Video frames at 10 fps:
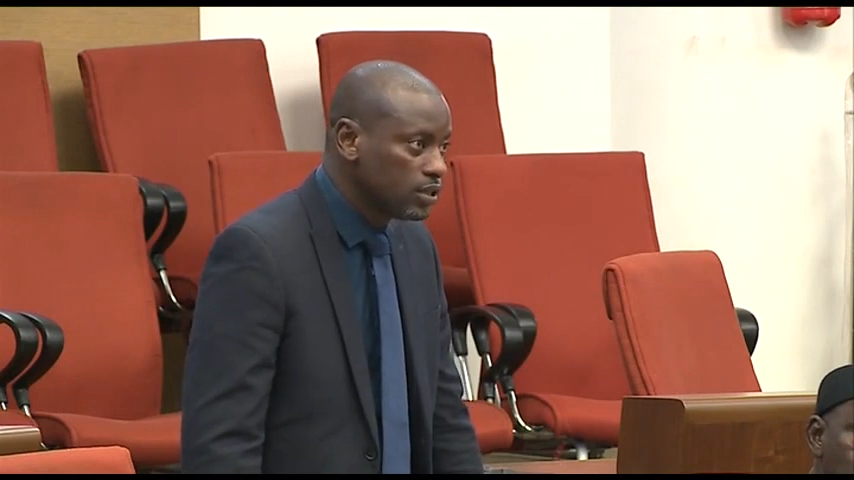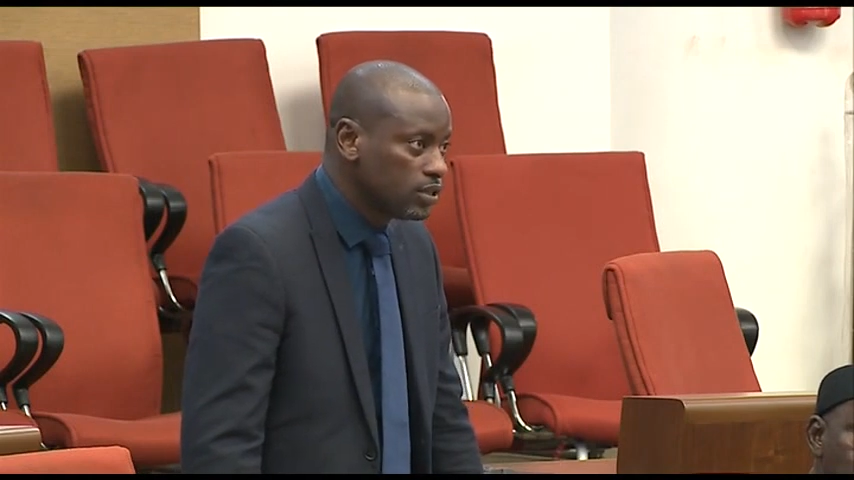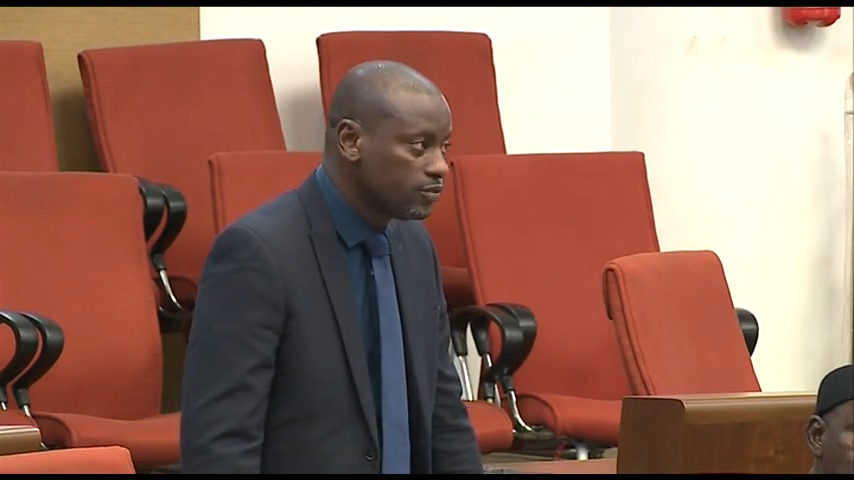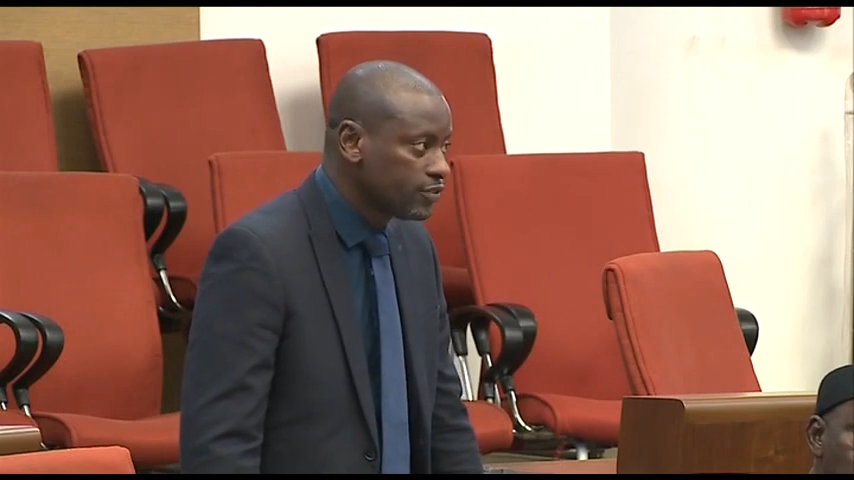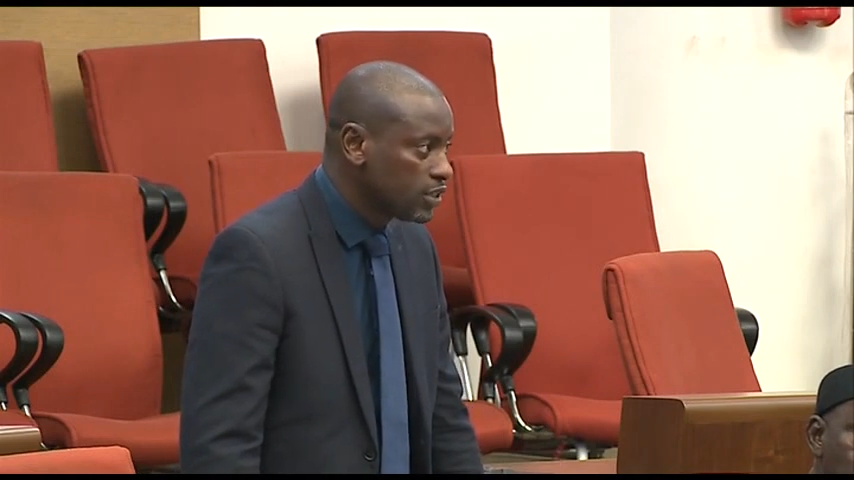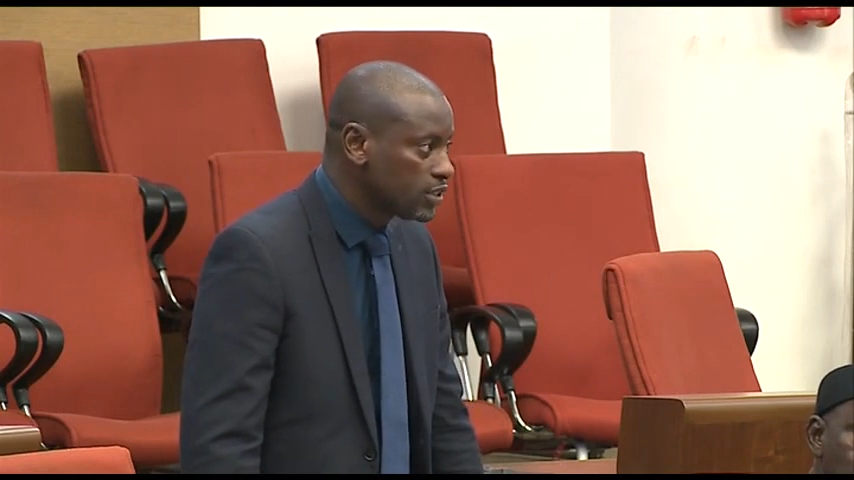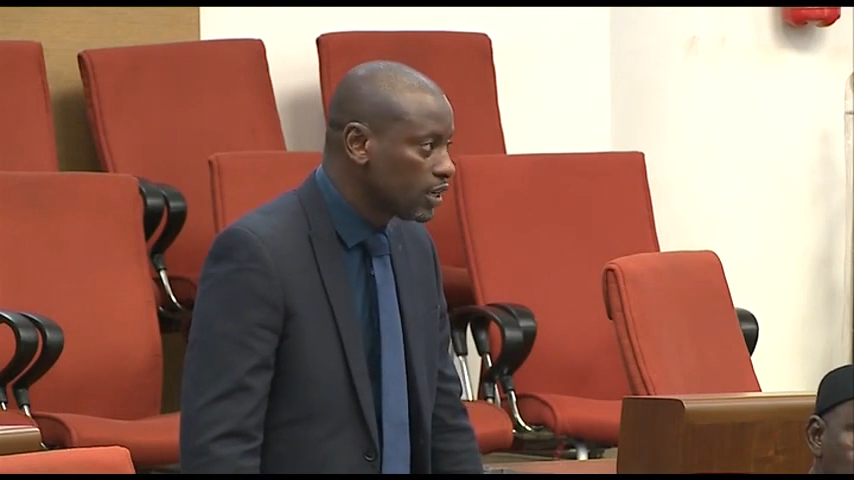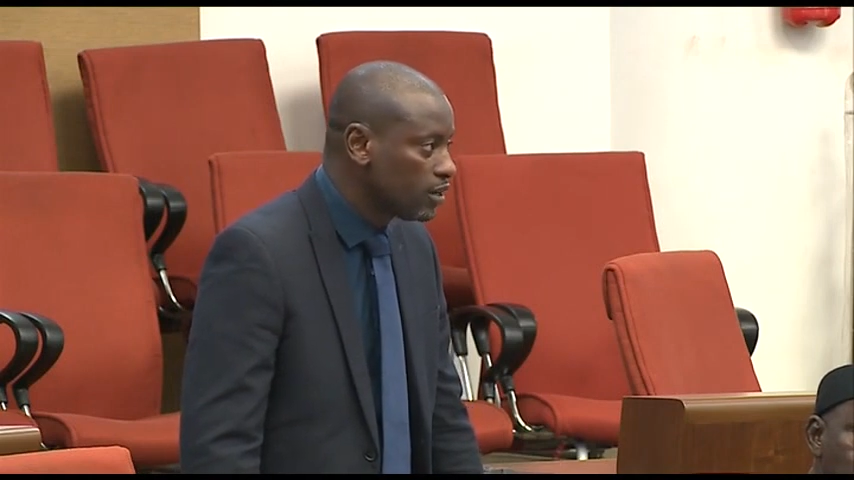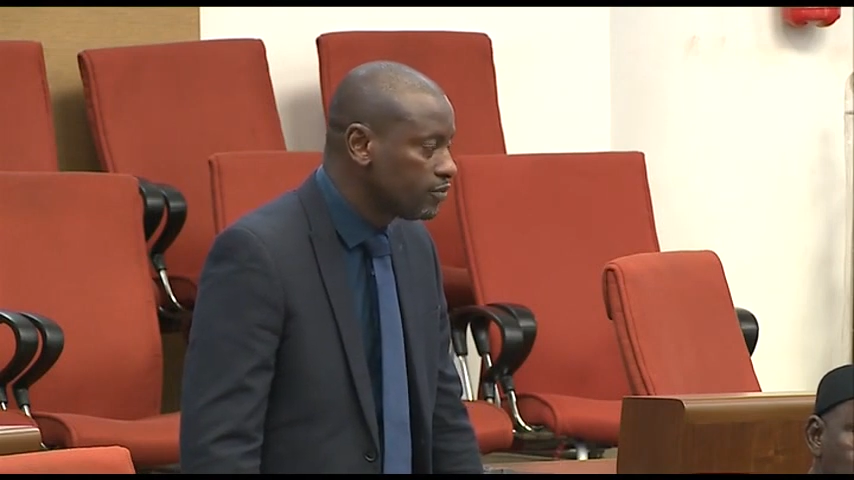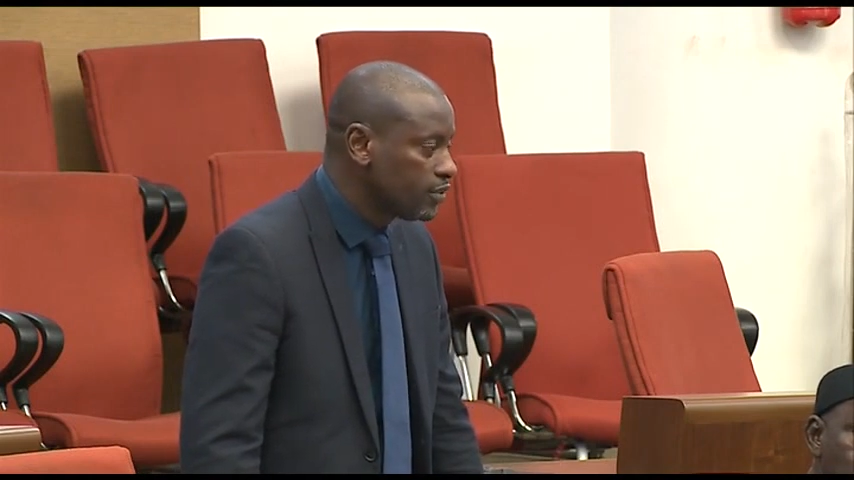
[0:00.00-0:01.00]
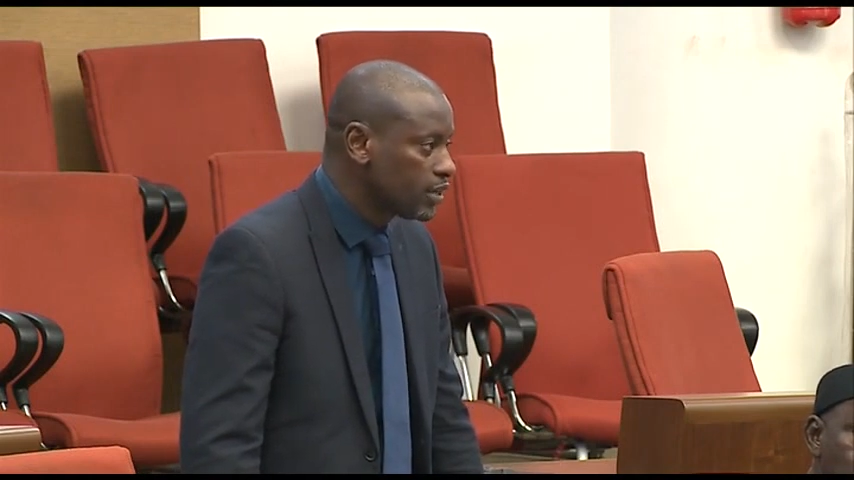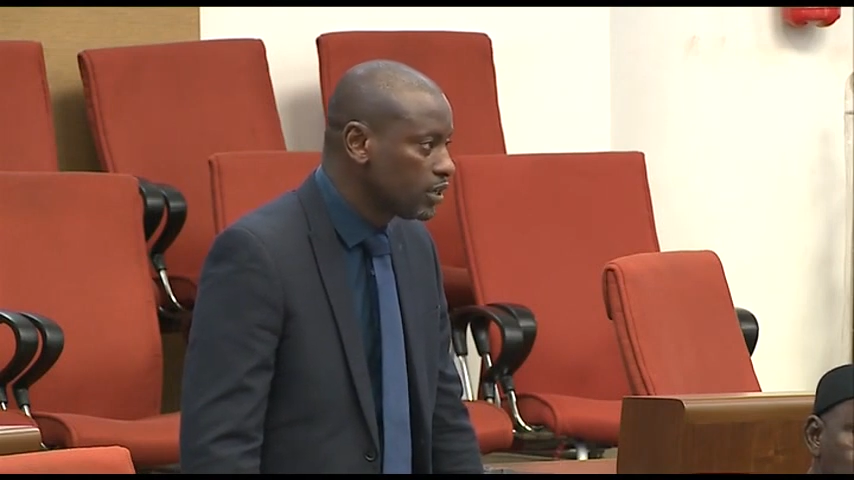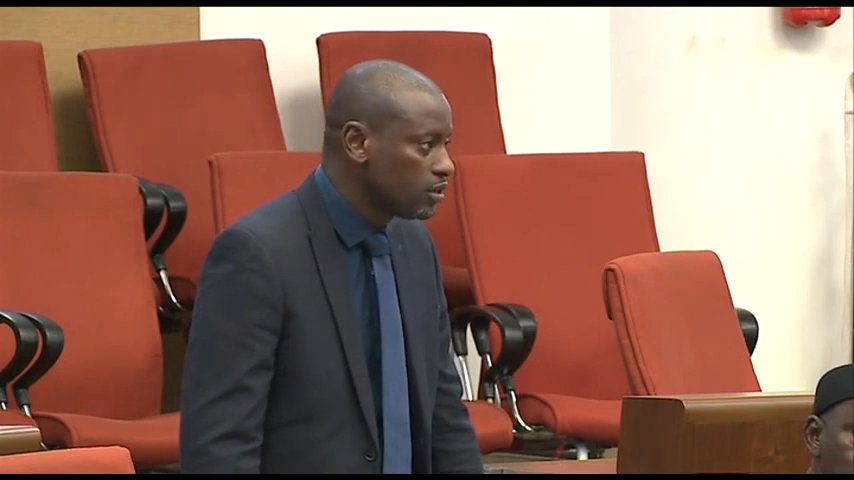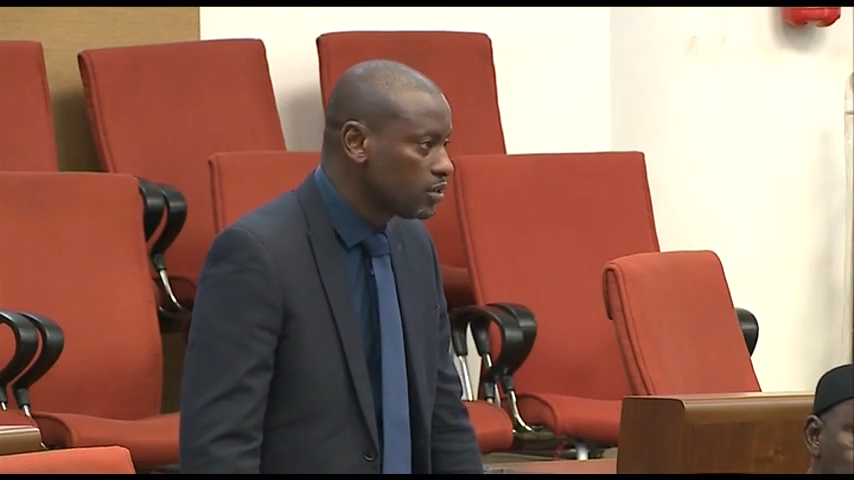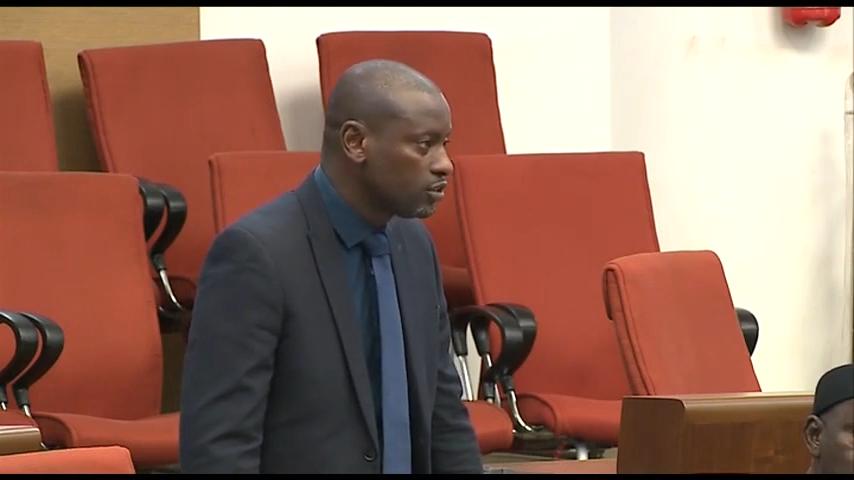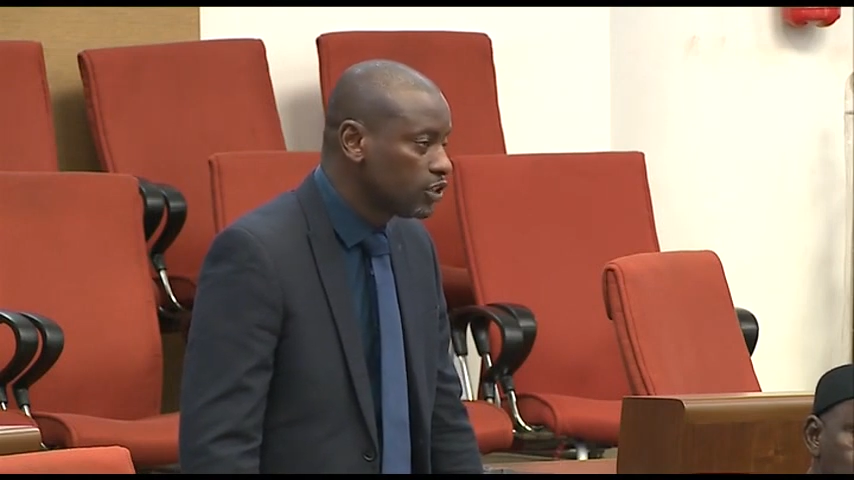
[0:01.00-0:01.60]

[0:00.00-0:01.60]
the French are very